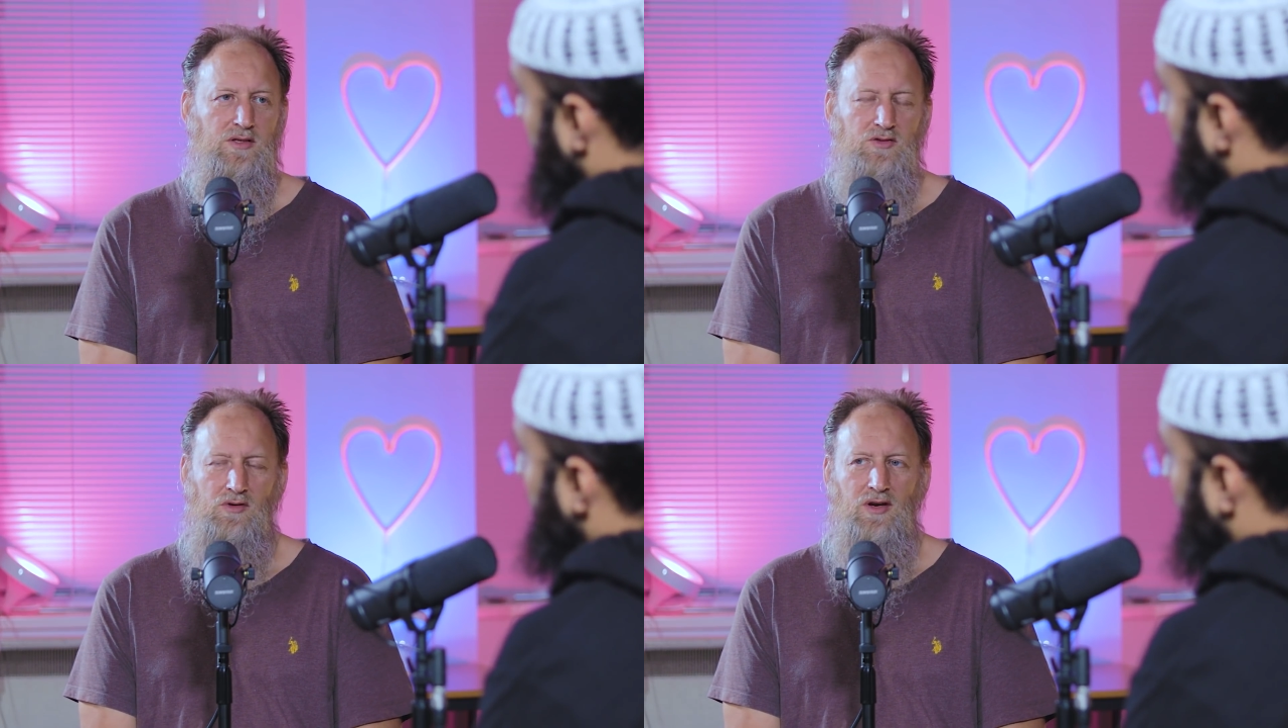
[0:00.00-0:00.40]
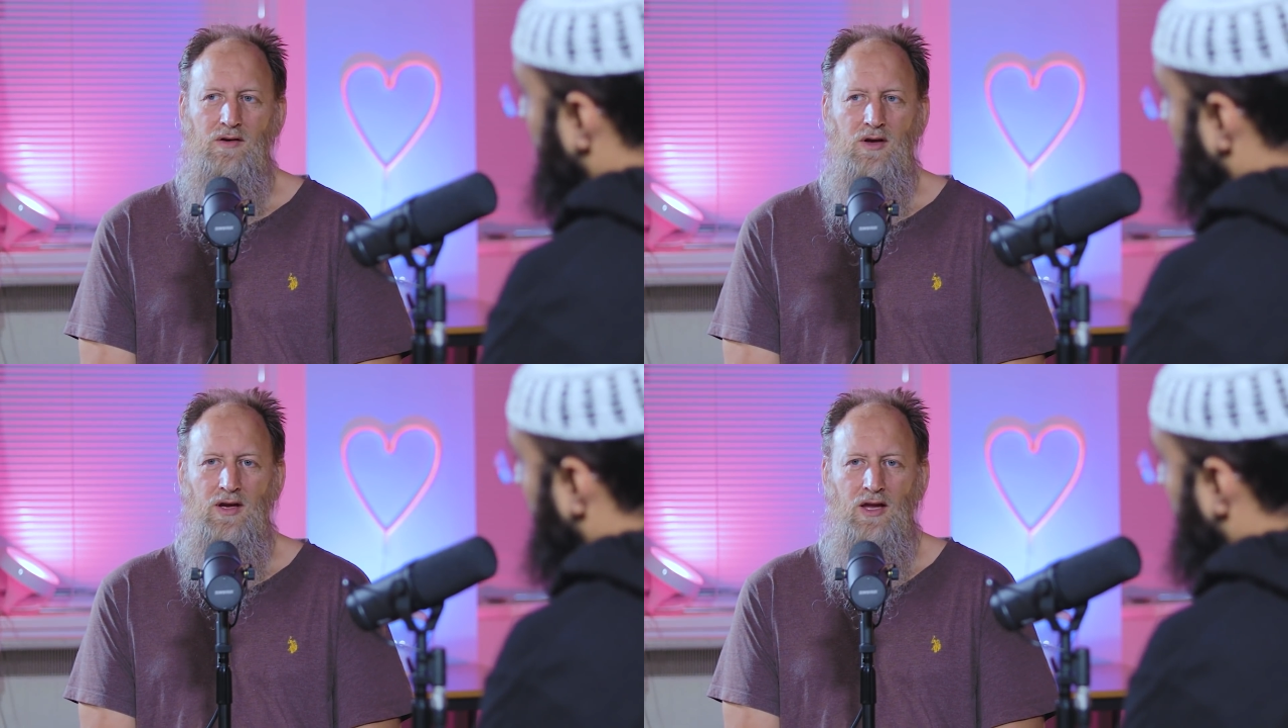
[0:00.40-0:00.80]
It's
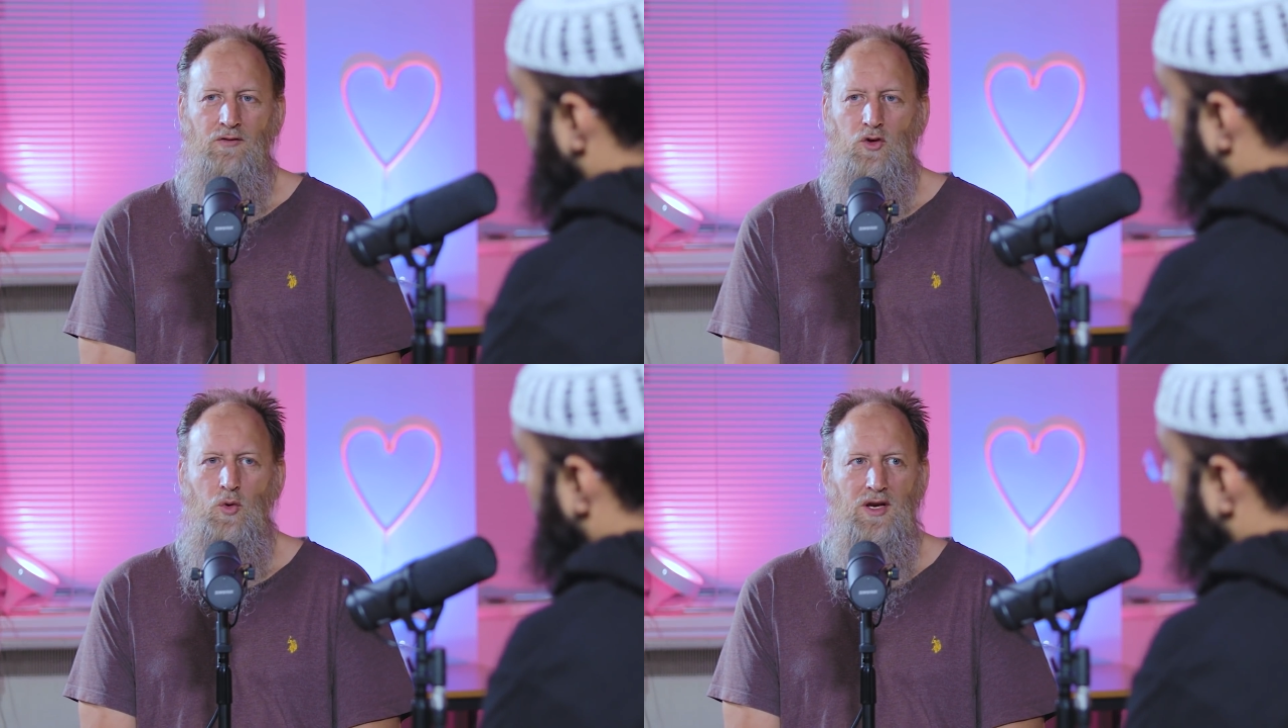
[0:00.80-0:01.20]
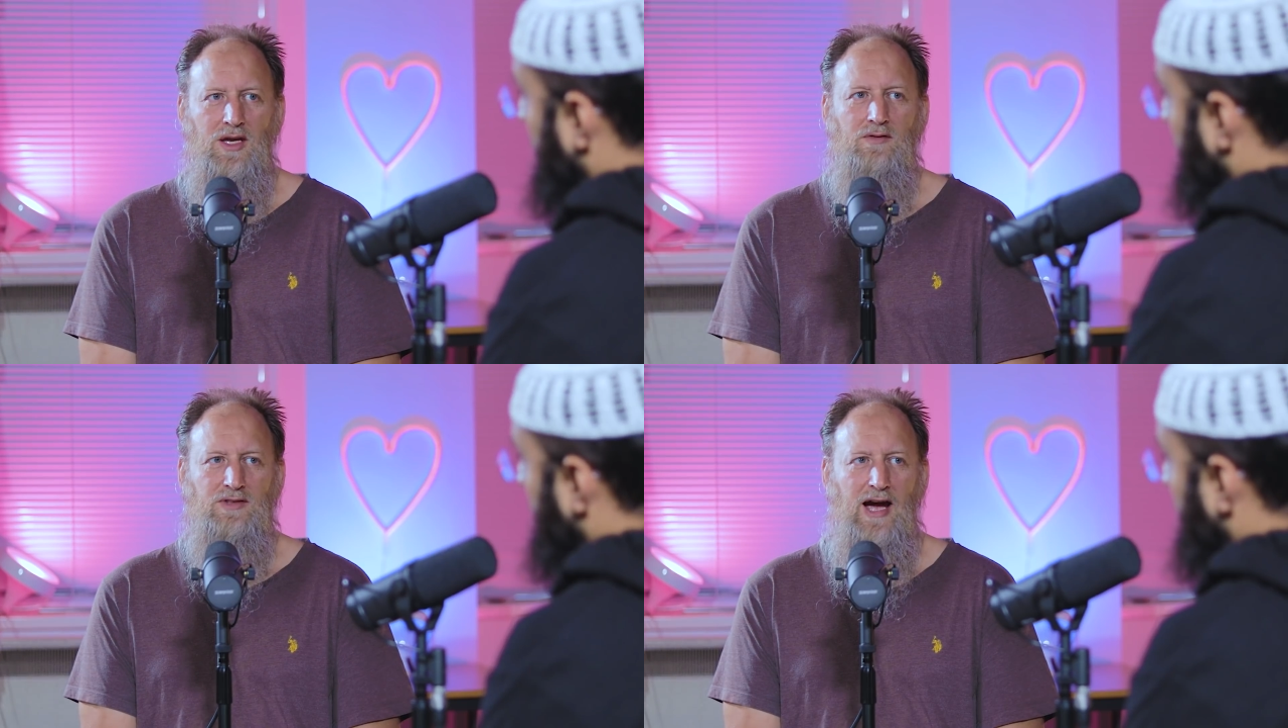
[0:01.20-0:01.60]
not if you want to
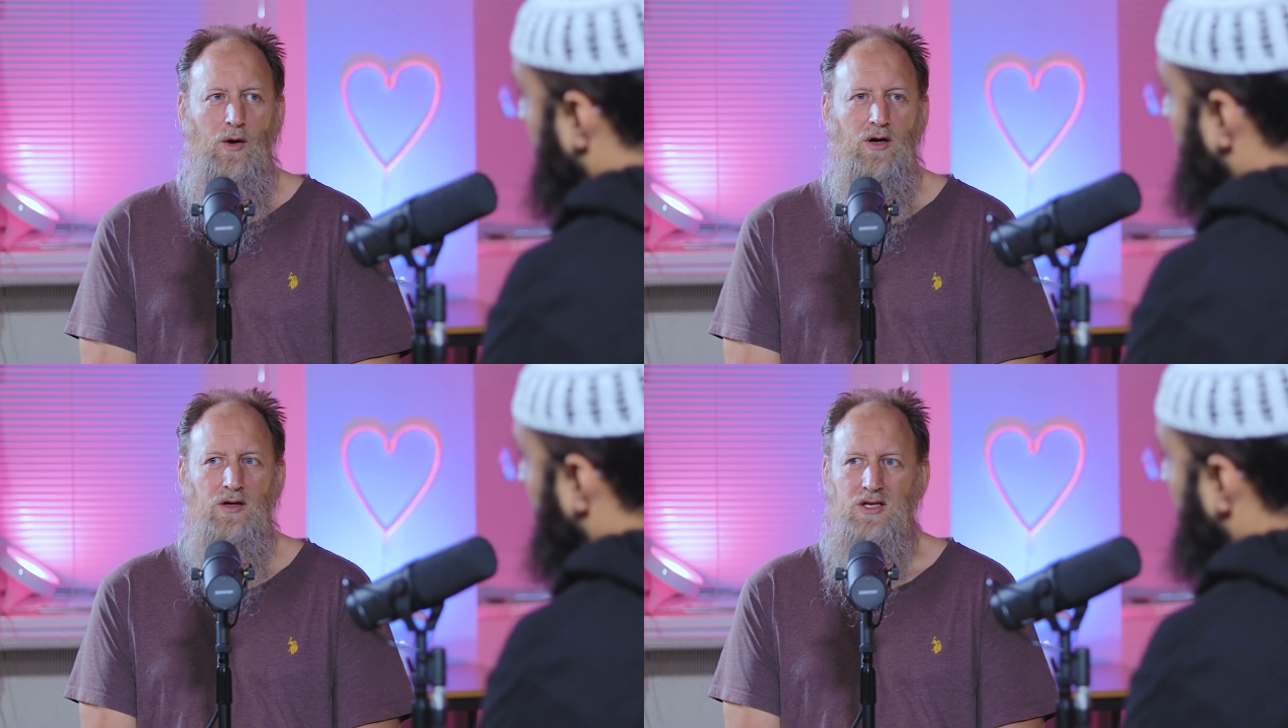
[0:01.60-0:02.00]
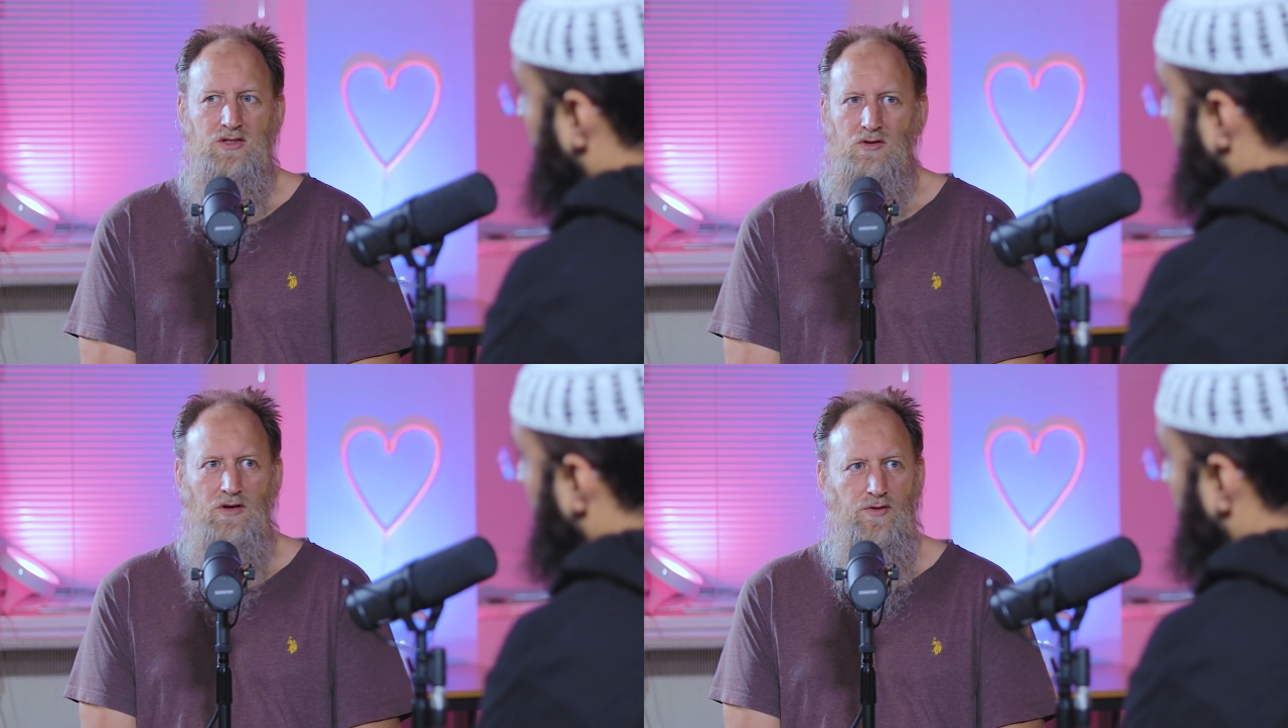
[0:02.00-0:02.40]
give dawah,
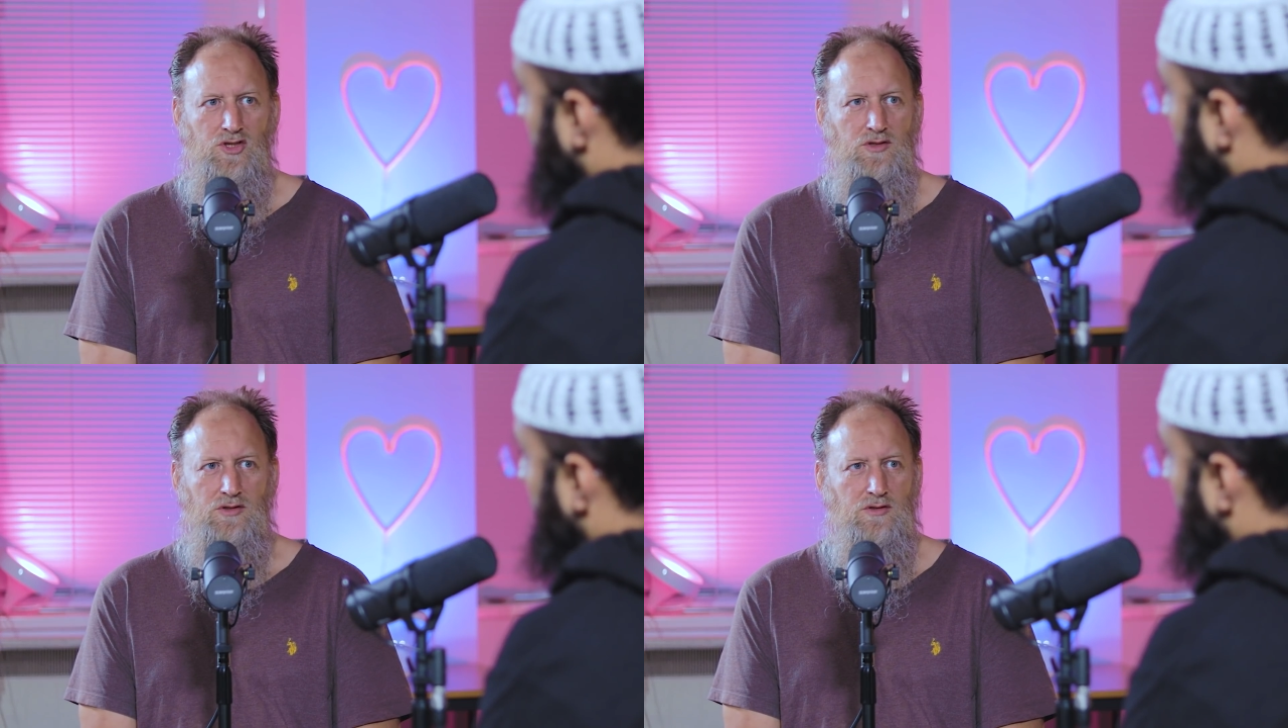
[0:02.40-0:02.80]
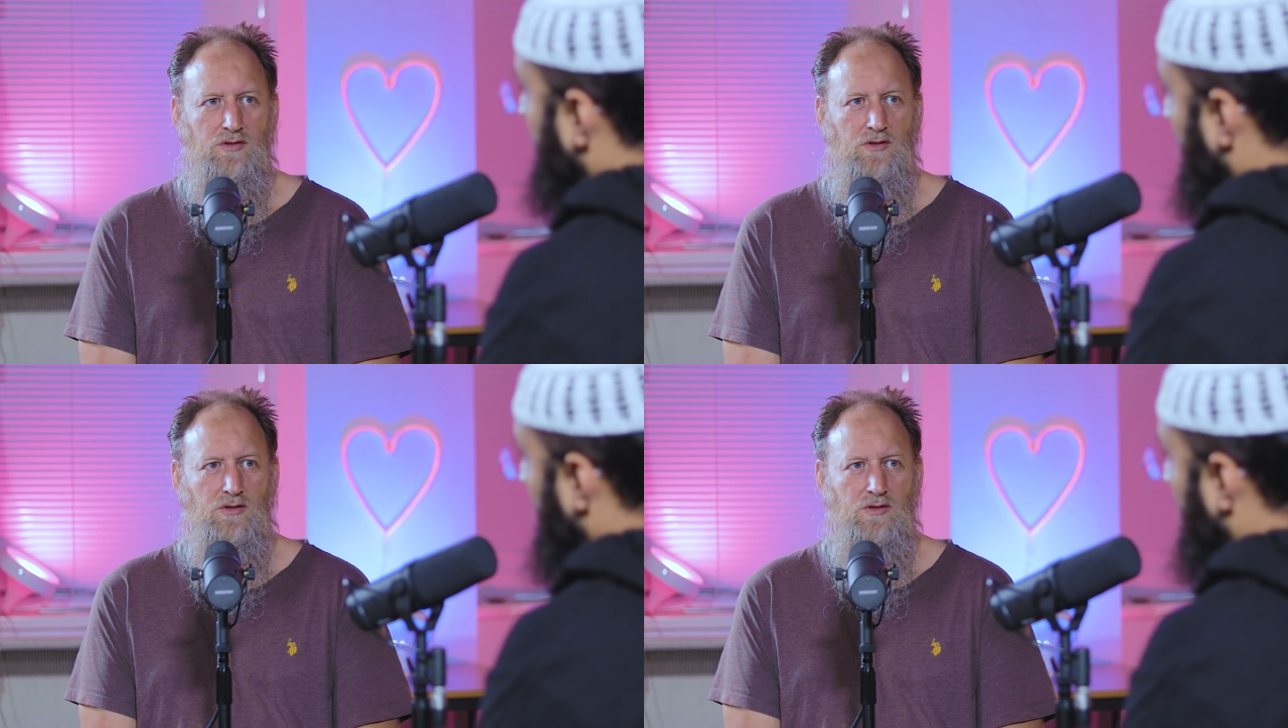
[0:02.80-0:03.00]
it's not efficient.